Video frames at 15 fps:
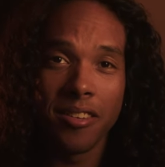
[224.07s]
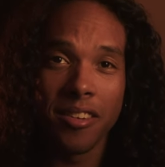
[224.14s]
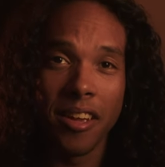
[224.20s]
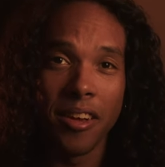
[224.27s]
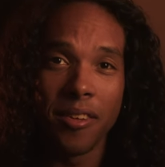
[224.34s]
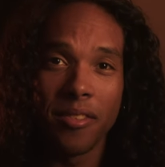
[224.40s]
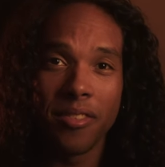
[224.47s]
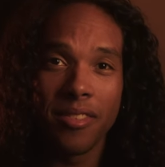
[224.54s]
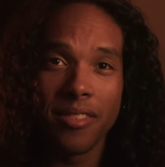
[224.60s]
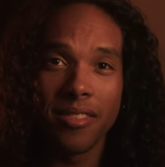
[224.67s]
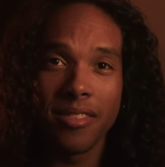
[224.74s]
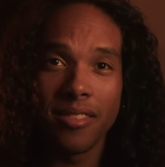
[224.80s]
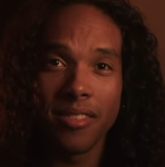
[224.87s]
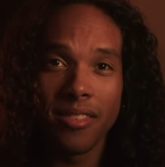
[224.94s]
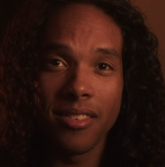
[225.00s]
So
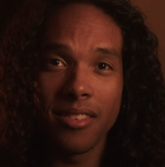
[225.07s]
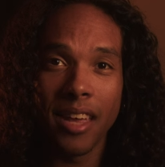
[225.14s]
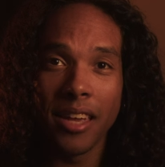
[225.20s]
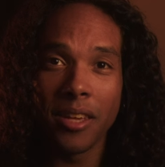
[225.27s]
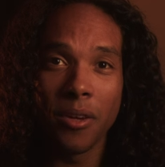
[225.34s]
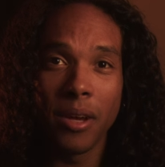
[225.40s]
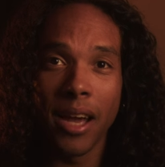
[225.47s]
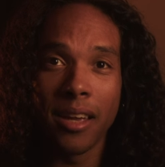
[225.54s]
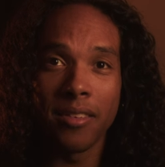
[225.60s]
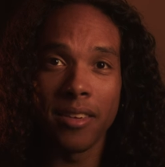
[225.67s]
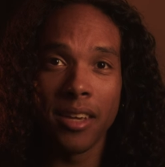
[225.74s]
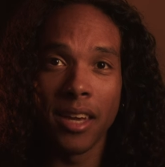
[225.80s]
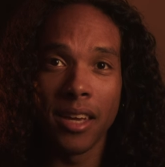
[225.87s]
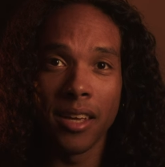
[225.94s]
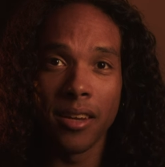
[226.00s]
thank you guys
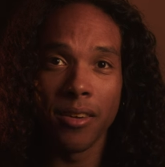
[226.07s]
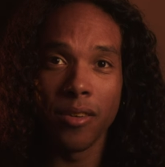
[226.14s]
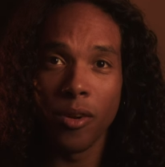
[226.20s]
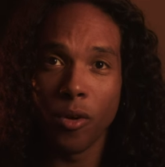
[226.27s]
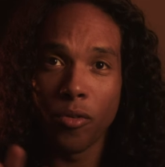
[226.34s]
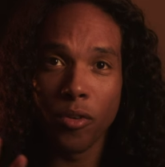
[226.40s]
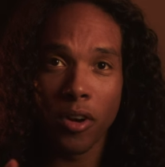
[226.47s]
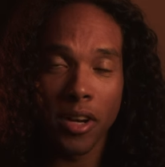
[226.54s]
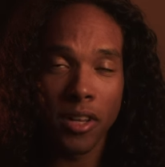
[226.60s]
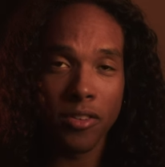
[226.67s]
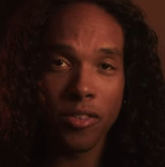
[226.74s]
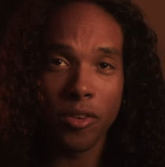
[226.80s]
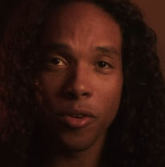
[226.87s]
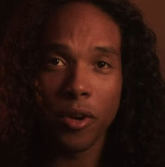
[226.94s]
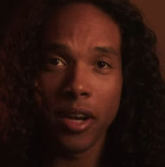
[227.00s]
again over on
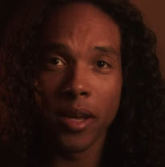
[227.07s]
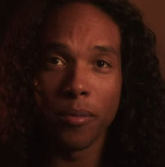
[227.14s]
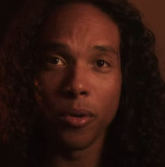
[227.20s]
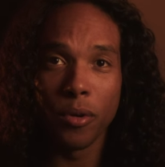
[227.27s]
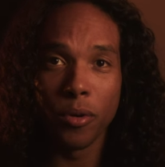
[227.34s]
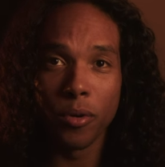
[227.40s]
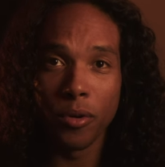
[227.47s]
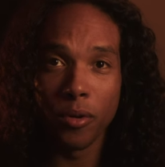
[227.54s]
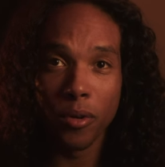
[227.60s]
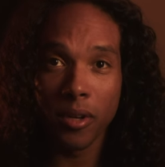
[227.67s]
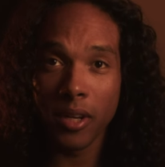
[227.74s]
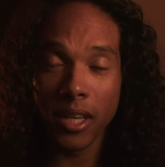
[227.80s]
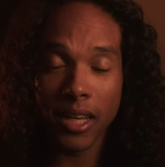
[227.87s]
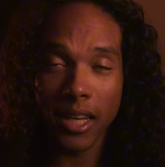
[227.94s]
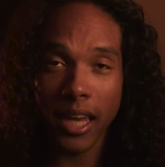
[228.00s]
Instagram who were
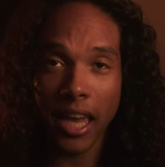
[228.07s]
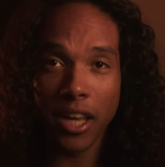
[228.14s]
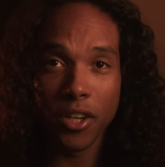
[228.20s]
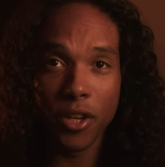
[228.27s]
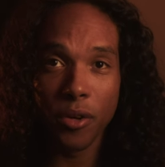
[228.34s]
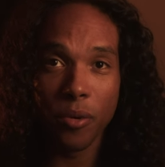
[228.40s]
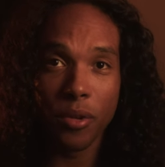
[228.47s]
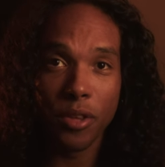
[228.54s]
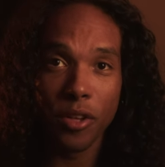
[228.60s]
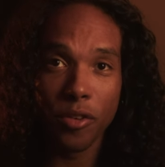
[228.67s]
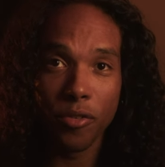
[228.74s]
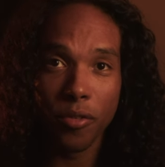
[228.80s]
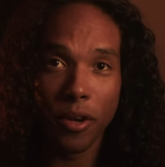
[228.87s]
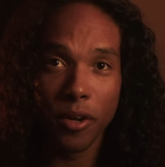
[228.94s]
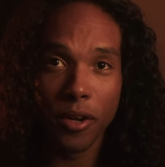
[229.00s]
engaging with
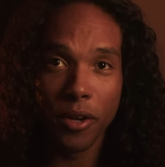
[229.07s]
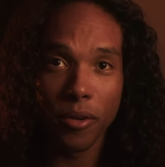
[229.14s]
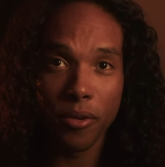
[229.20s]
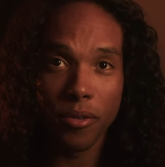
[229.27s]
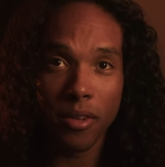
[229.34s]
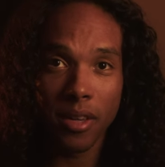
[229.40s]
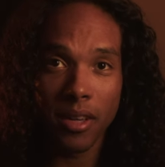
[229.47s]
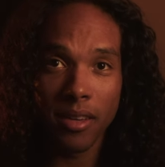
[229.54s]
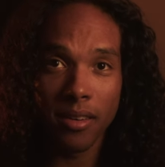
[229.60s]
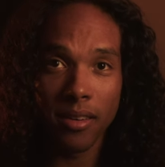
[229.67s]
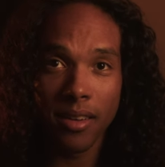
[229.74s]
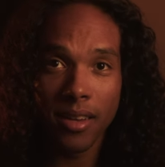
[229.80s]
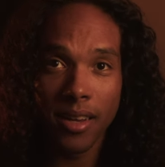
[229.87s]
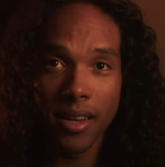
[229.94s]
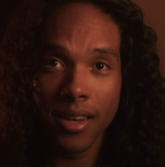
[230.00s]
these photos, and
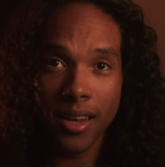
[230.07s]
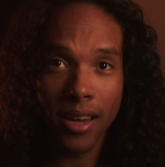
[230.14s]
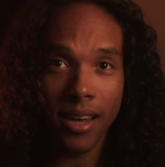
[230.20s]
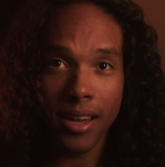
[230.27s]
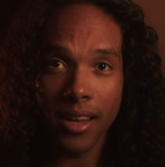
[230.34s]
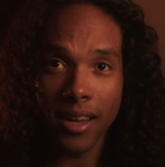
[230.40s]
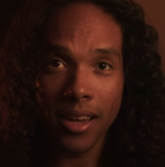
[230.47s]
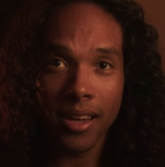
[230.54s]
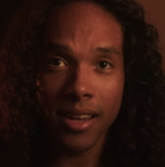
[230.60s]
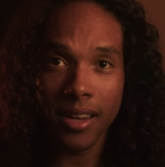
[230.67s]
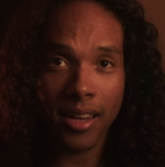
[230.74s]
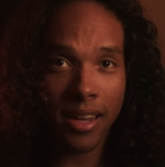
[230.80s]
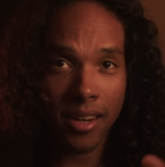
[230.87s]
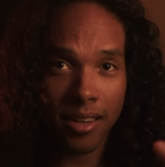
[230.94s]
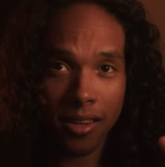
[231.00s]

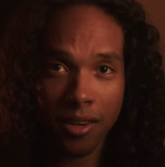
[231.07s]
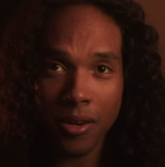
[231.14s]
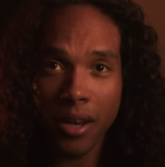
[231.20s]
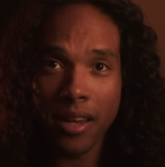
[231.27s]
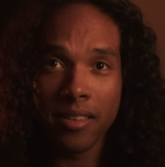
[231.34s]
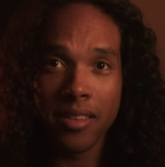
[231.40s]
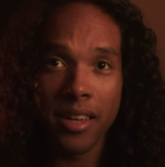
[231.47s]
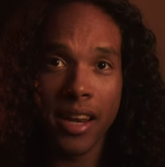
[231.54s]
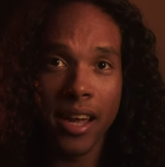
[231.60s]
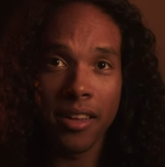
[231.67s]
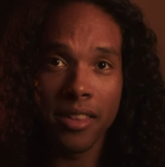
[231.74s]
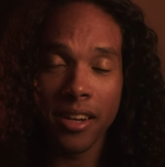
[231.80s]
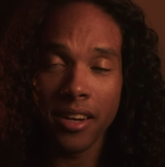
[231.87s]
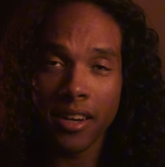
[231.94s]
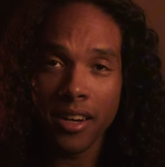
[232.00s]
again, you guys get
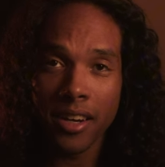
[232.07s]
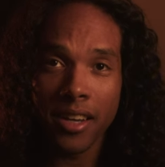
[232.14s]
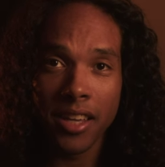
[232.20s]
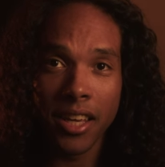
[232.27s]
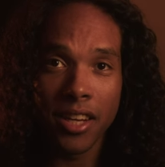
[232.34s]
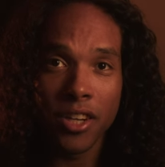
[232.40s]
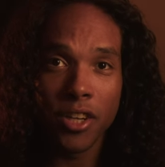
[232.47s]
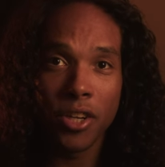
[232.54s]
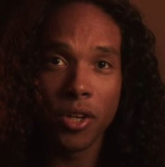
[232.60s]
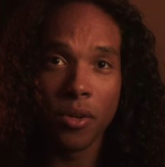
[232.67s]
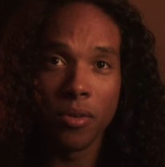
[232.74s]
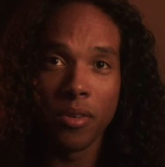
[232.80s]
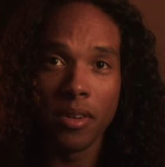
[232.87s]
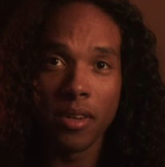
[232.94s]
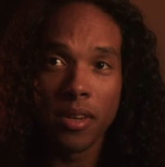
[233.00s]
out there, get
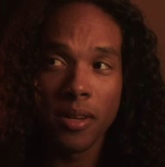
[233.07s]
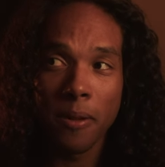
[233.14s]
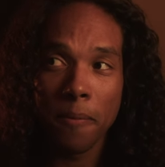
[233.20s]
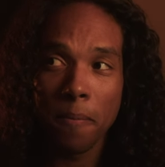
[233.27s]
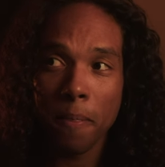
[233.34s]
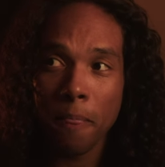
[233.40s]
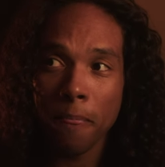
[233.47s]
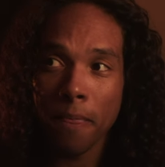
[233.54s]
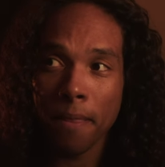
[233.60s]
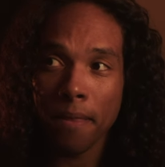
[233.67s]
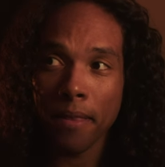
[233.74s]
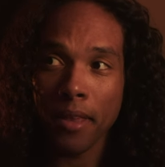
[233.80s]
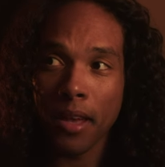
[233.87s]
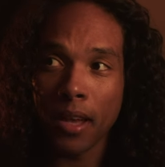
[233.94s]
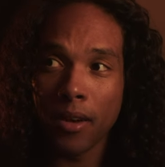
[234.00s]
shooting,
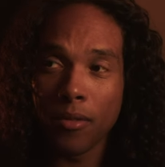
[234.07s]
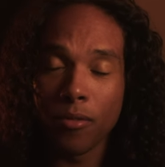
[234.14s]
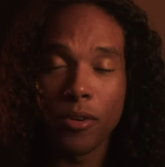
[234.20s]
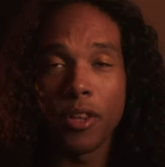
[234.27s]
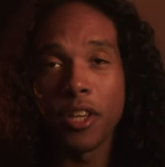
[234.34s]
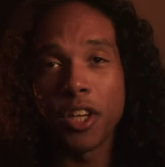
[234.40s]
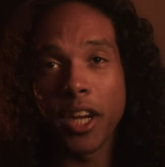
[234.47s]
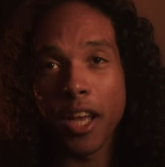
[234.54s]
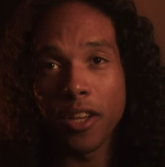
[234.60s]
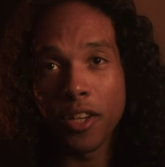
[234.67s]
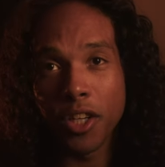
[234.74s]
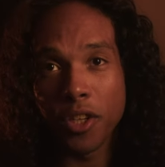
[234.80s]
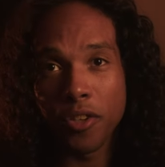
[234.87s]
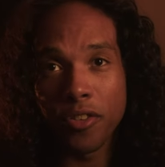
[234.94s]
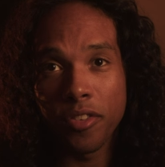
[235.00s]
really
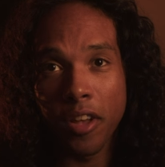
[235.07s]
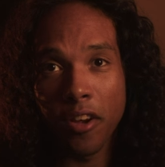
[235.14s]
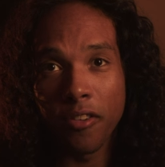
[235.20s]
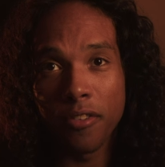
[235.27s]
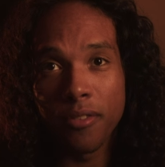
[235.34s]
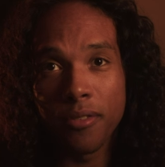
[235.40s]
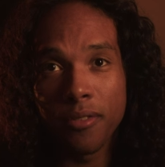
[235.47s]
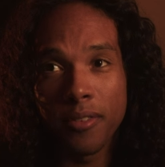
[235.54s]
challenge yourself,